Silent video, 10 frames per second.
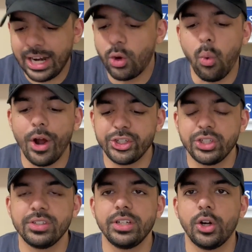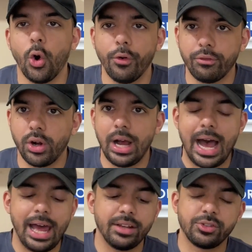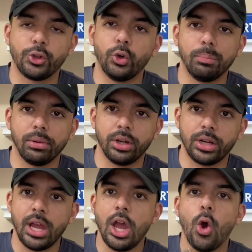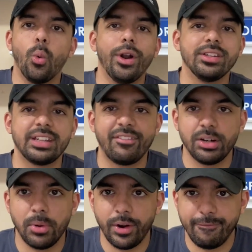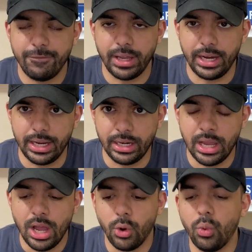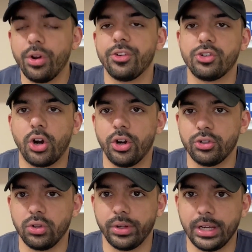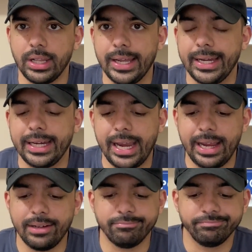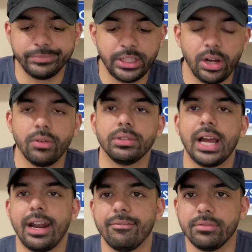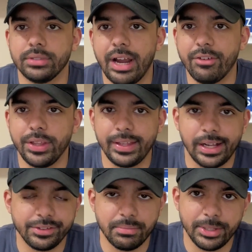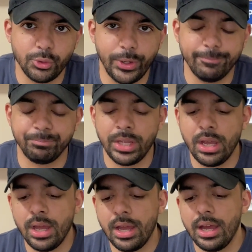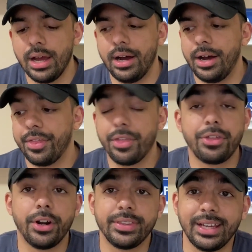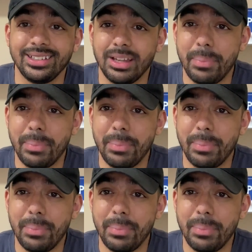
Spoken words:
of questions here overall. How does the group look? Where does everyone fit in? Who are the starters looking like? And, you know, kind of everything else in between. The third thing, the